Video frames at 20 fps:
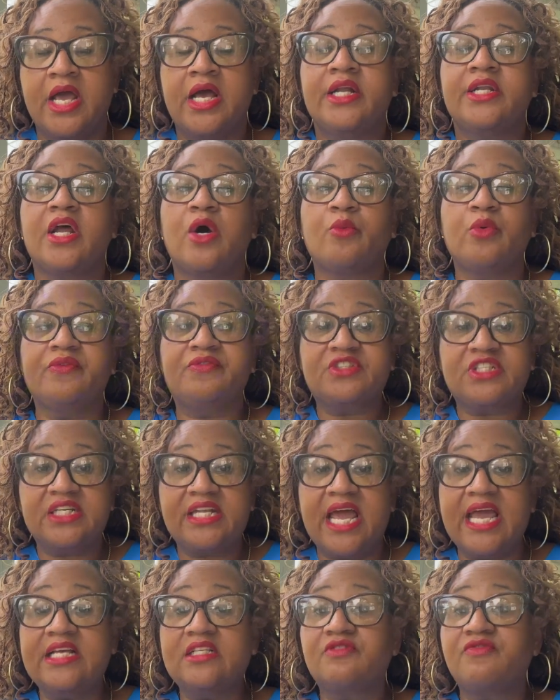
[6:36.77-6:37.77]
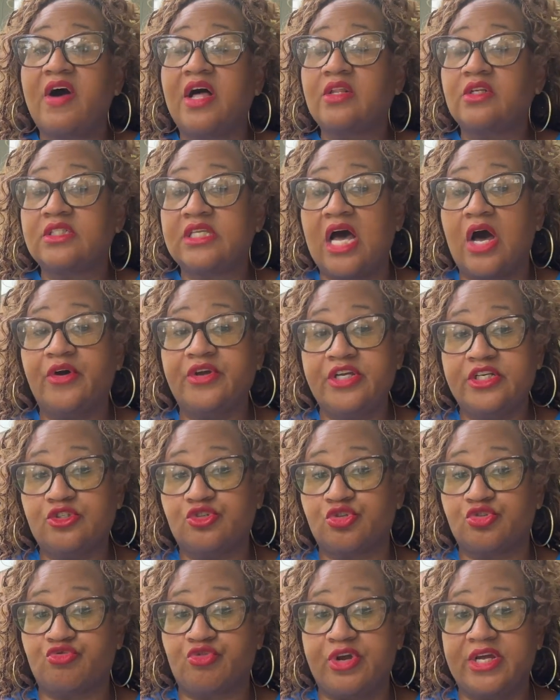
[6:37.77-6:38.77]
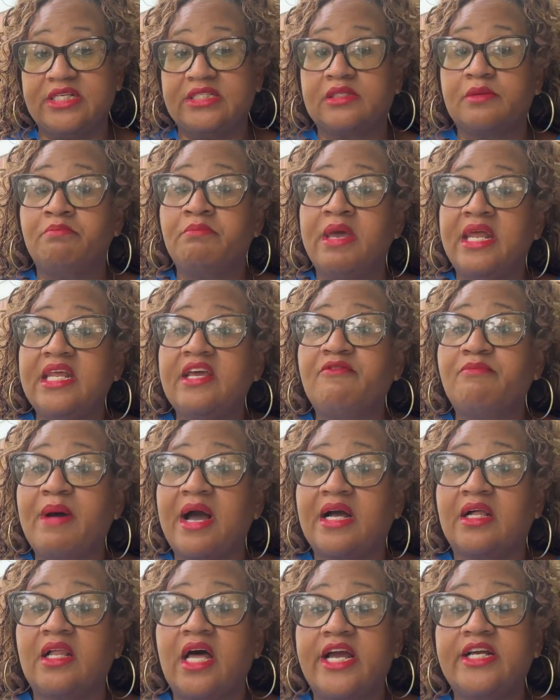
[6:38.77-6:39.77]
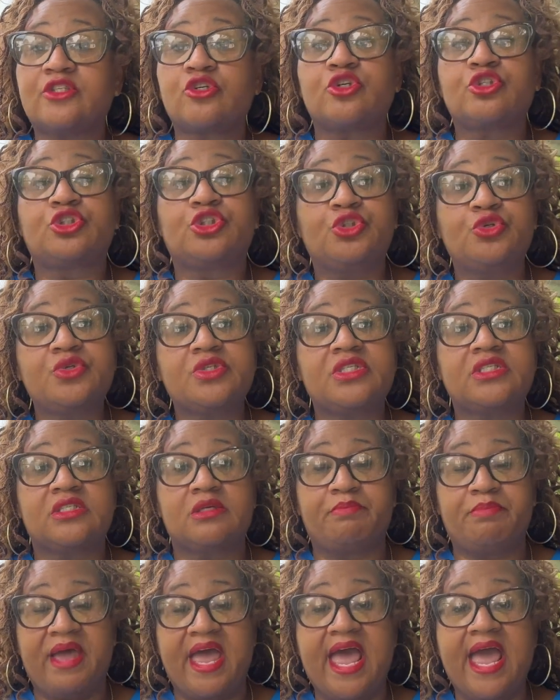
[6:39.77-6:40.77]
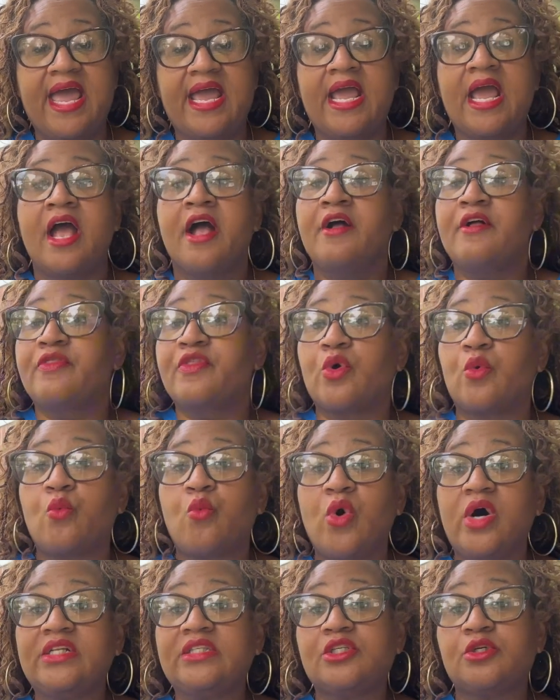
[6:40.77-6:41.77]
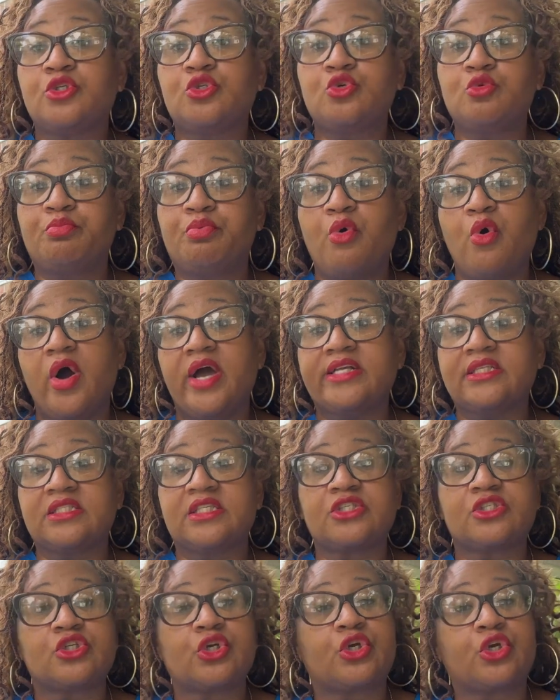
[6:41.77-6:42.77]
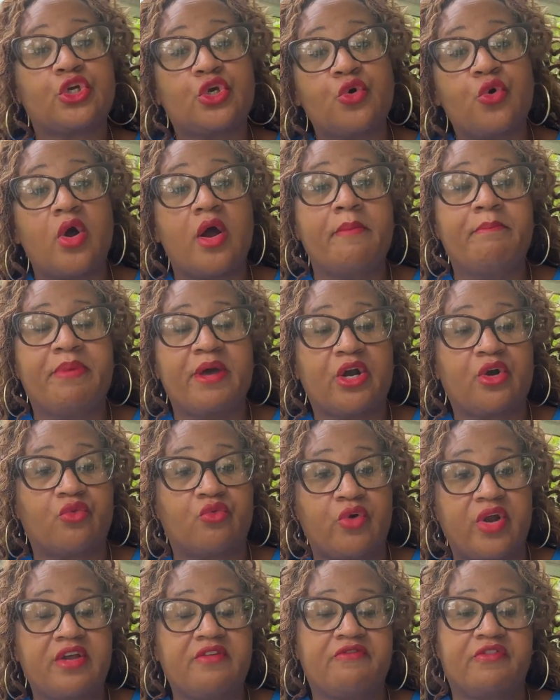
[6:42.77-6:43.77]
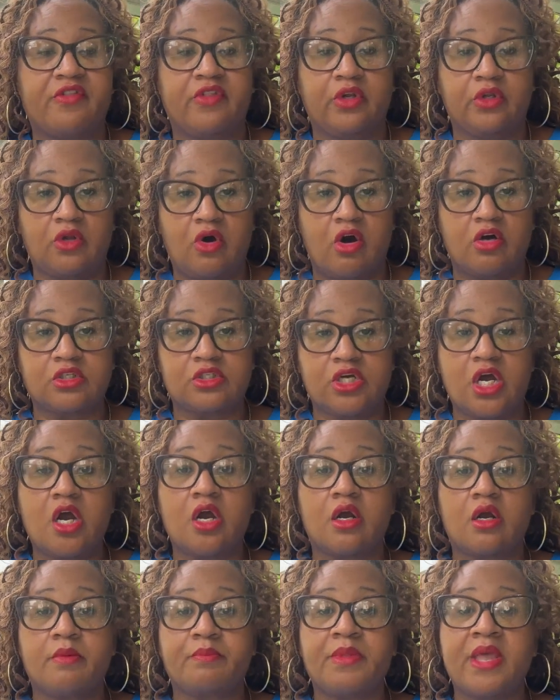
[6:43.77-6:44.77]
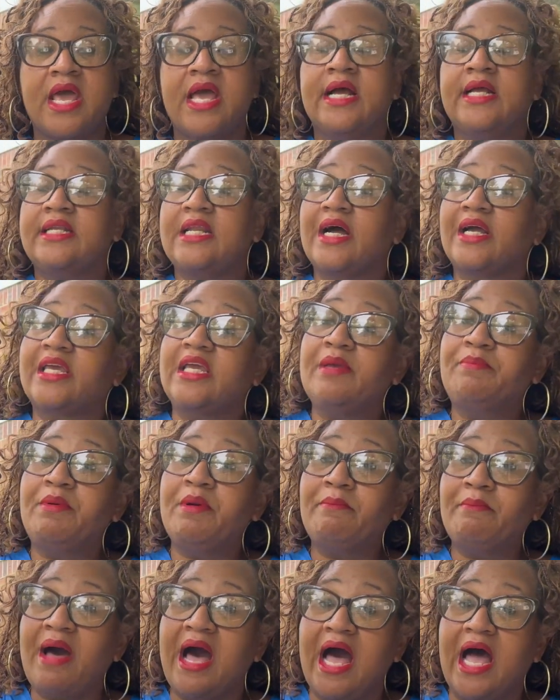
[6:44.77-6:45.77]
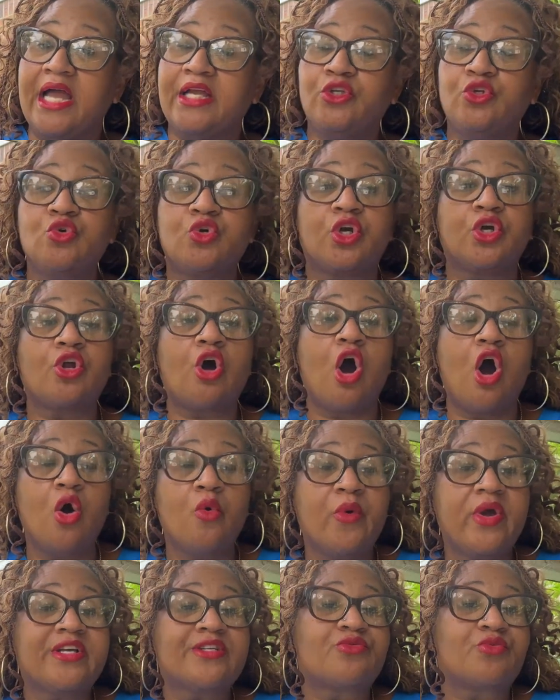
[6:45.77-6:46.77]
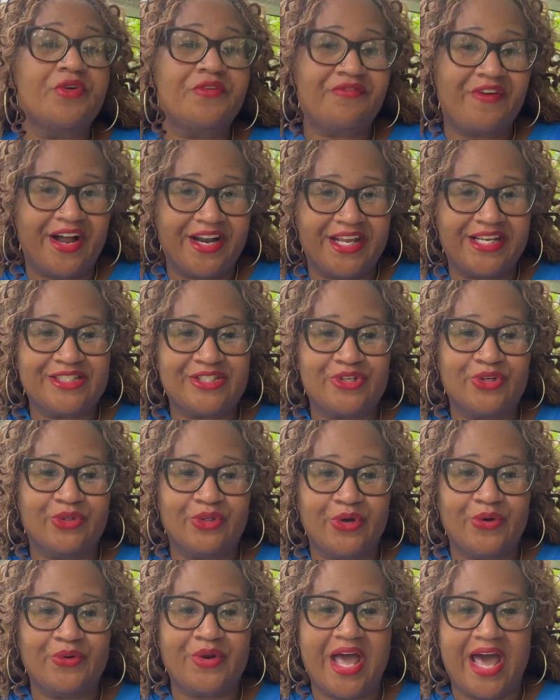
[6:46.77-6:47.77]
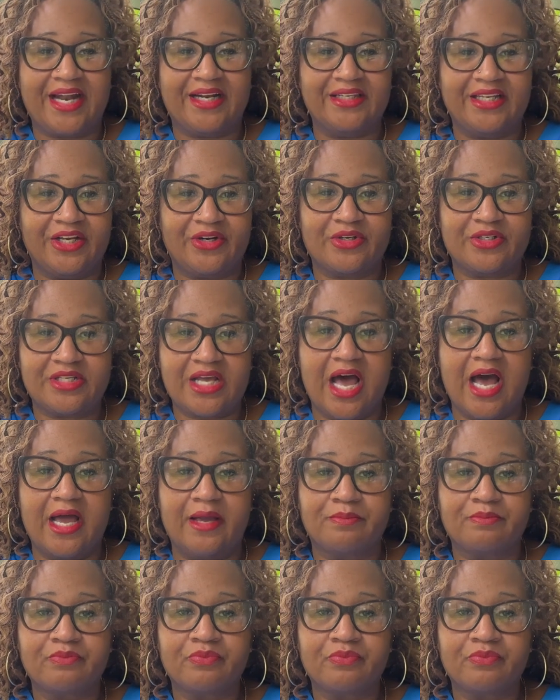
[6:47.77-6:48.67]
Now, with today's volatile interest rates, many of my clients are choosing to pay their 1 to 2 points to secure a better rate for the long term. Now, keep in mind, you can always refinance your loan at a later time.